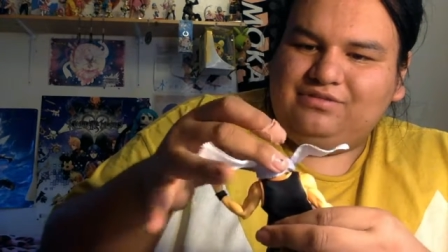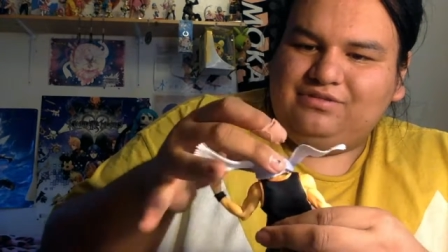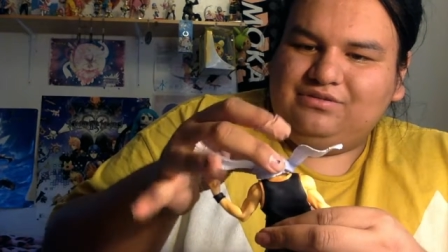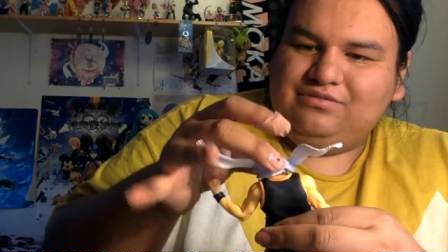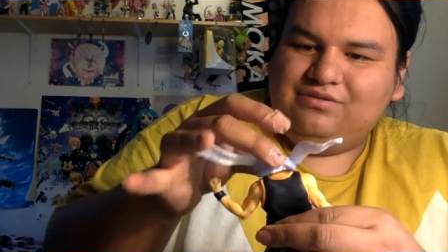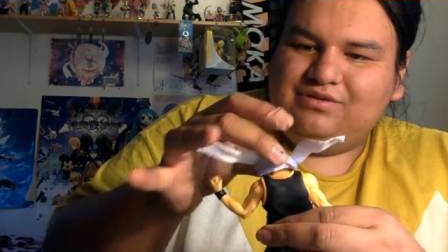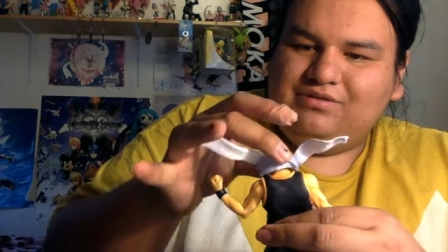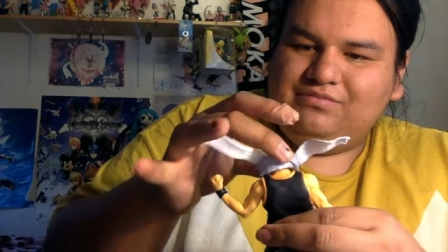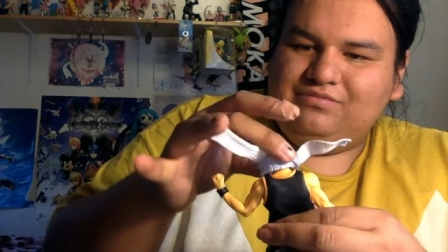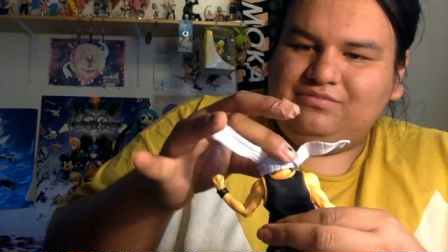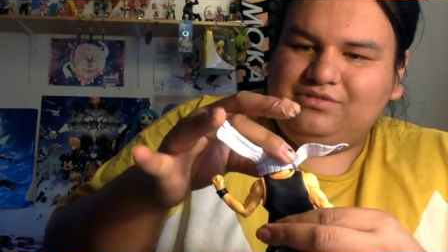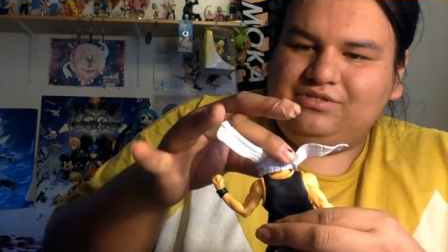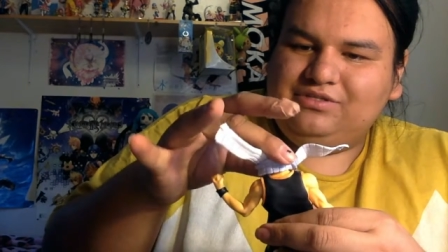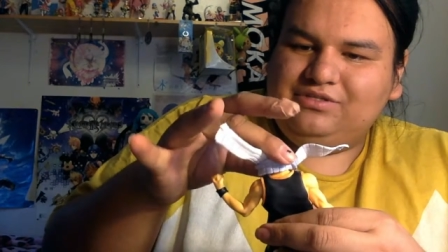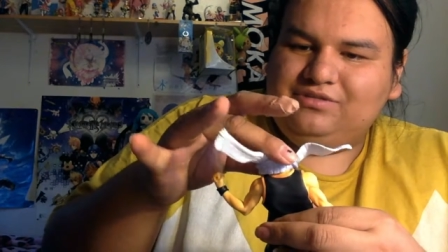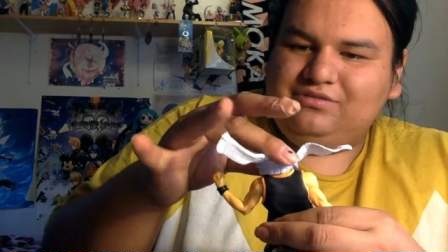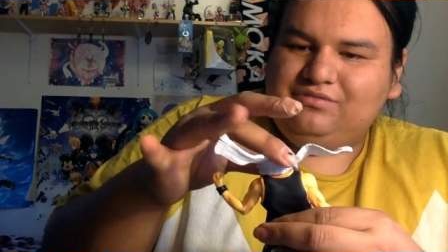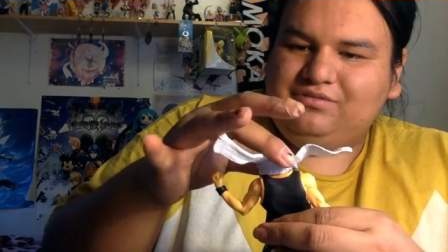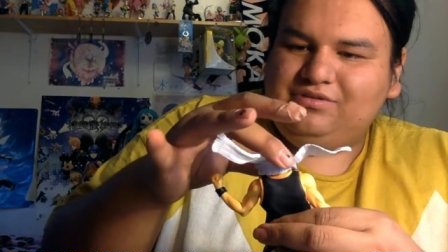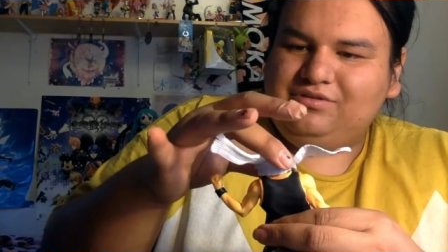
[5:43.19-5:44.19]
so I'm
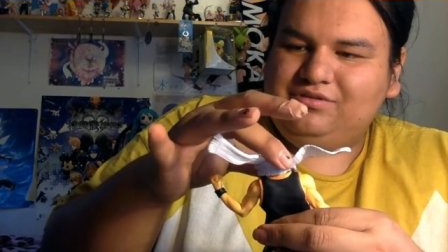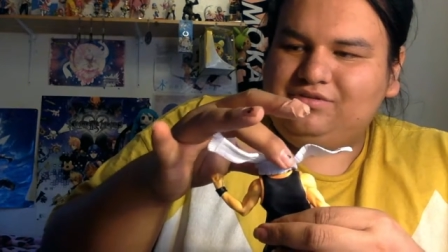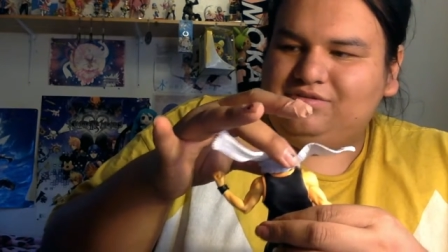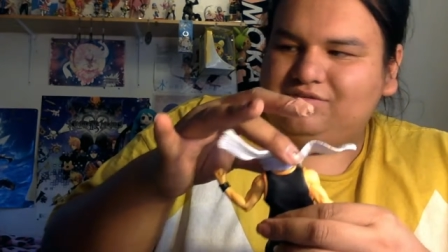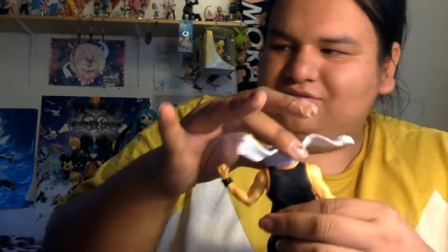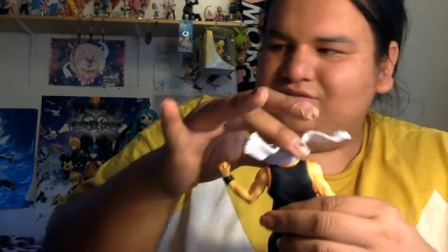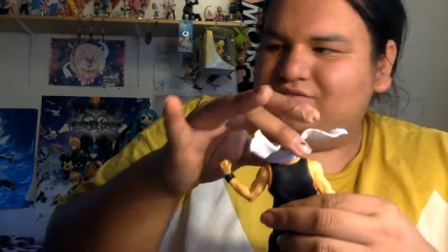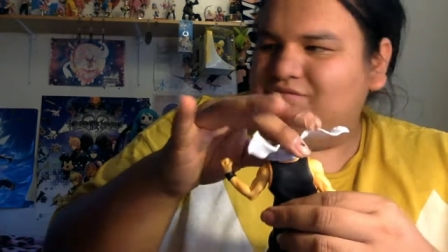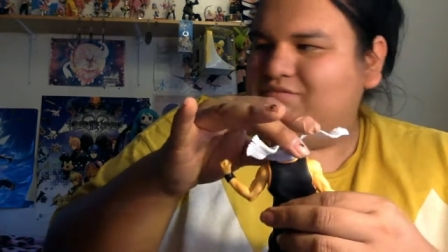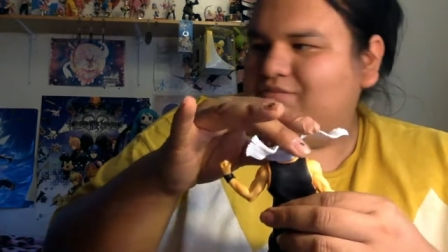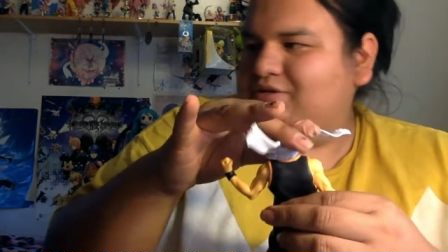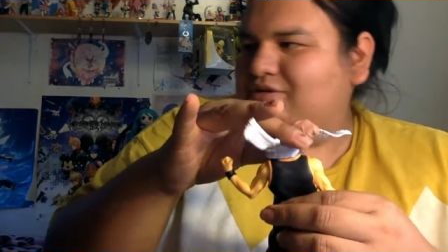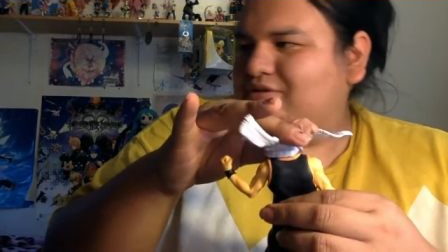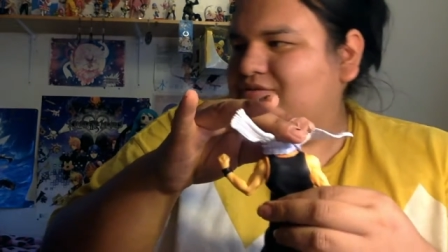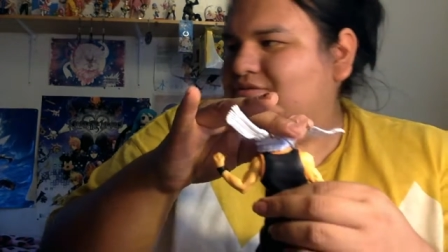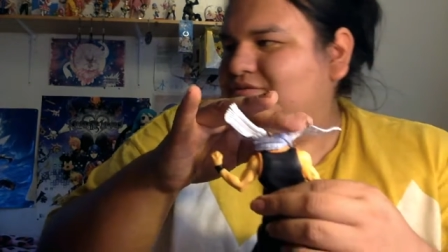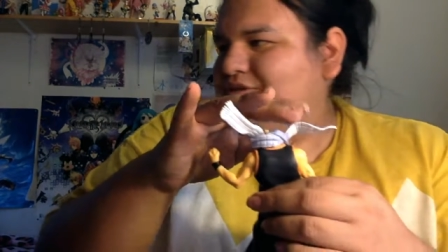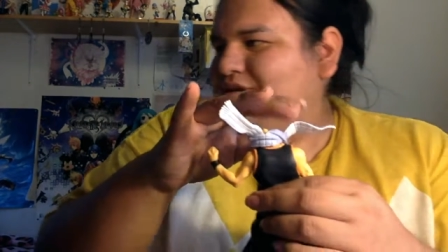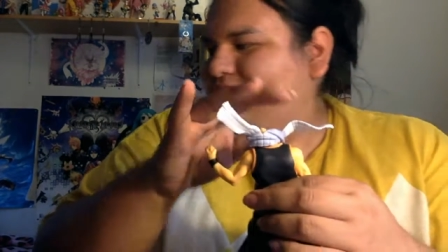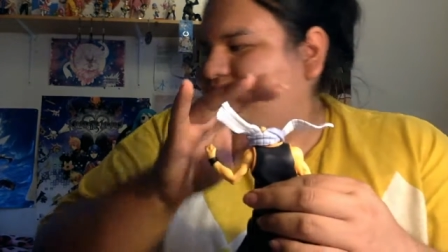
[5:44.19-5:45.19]
just going to assume it
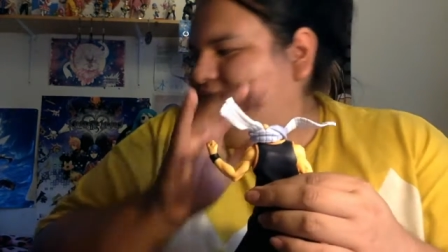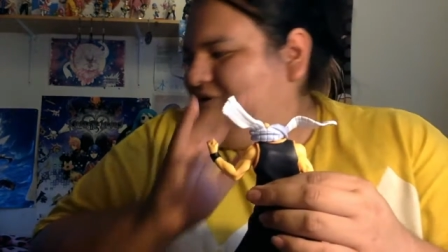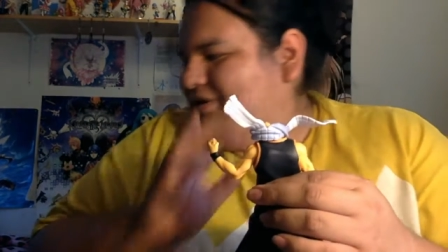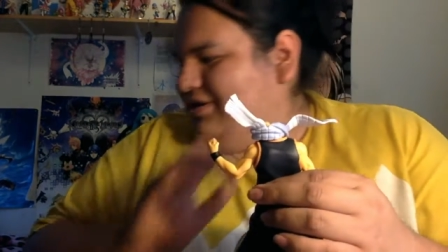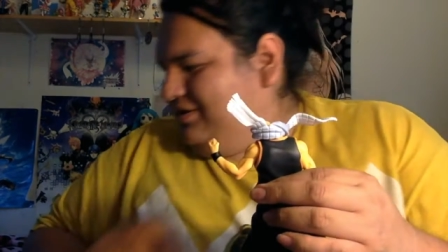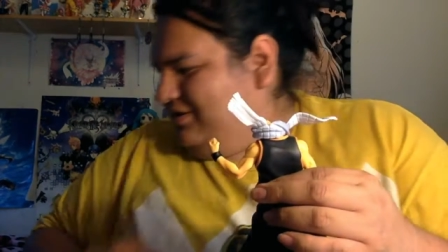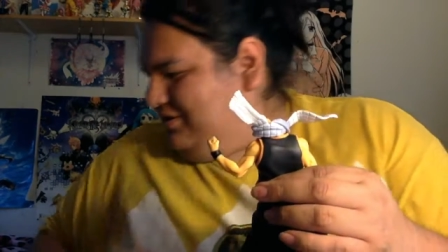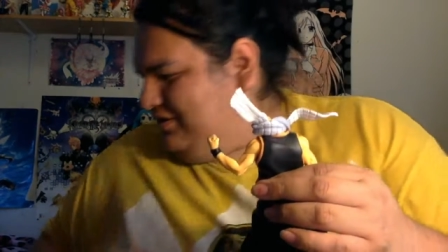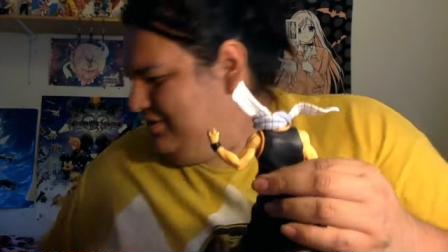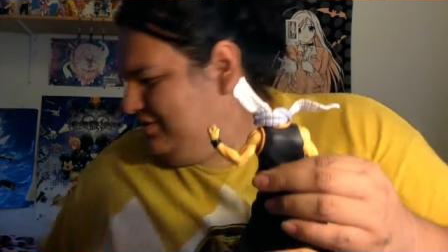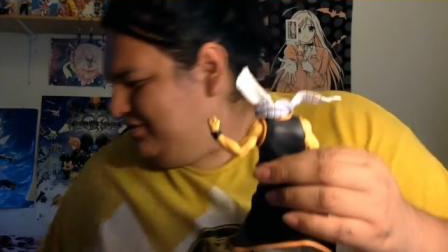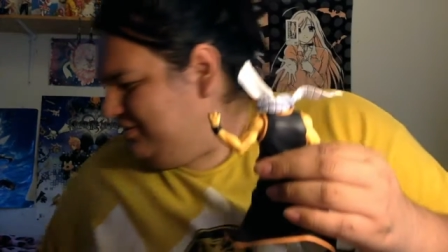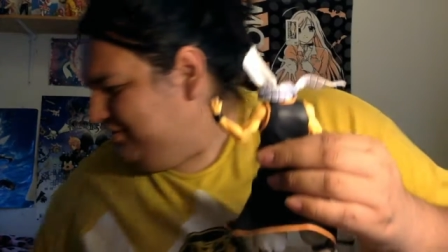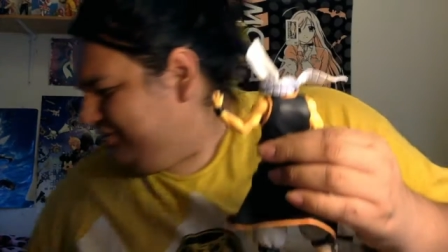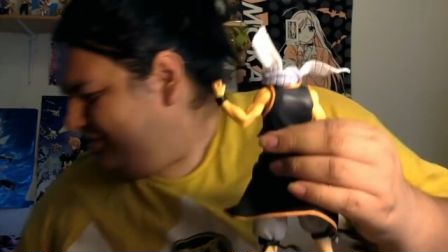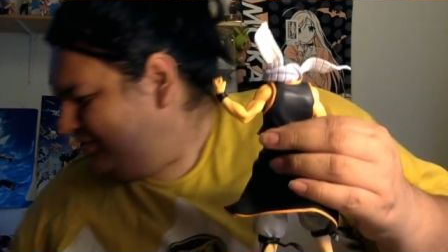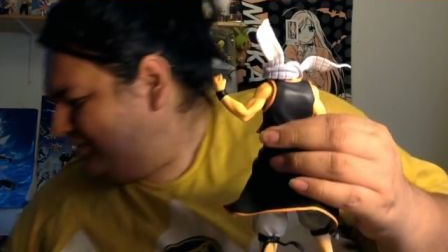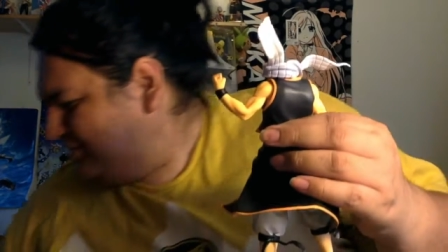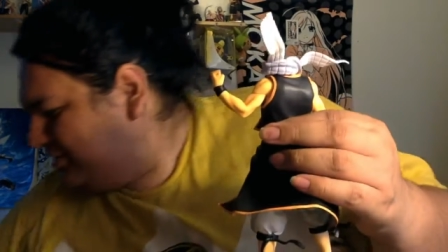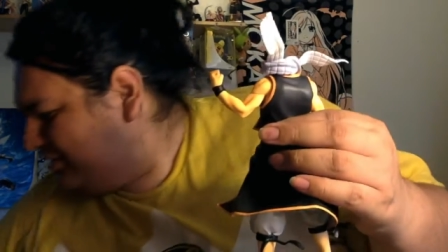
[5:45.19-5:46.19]
goes that way.
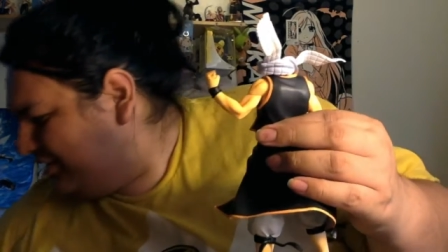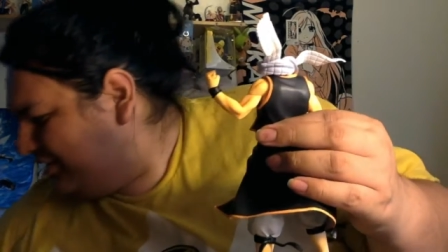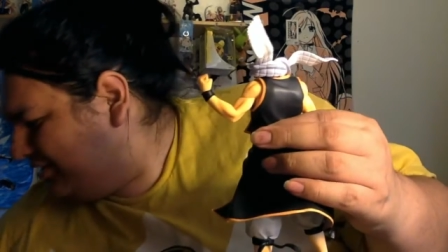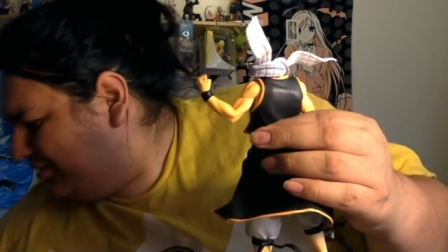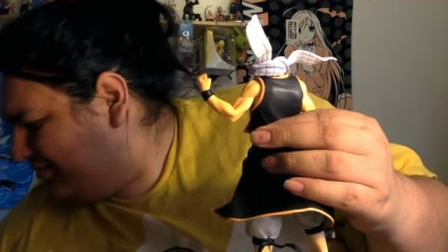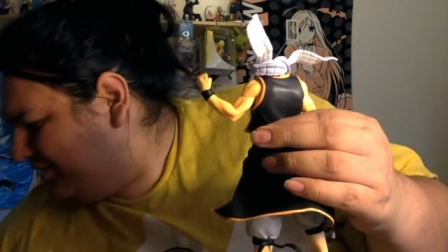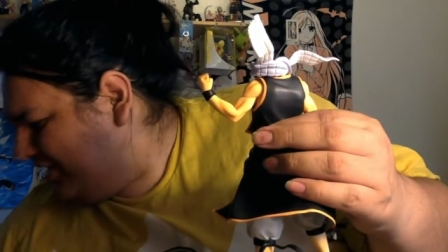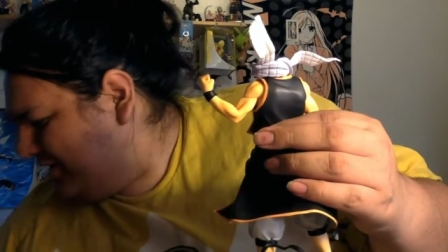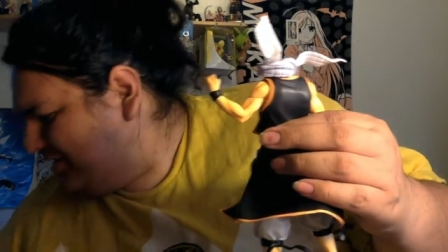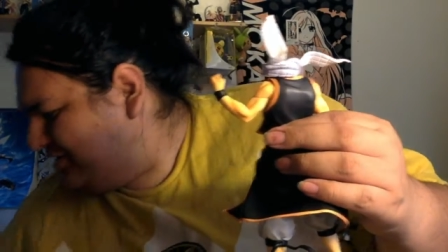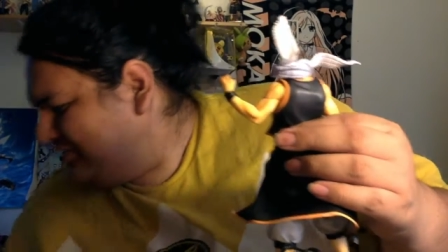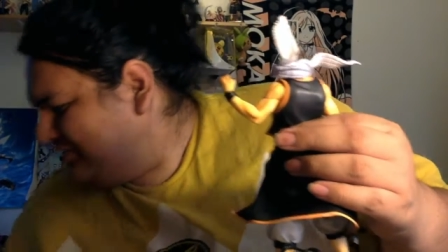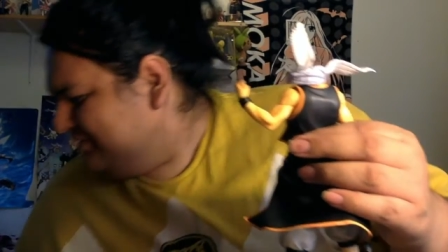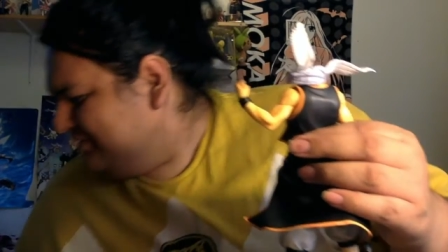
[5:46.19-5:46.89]
Let's look at the box.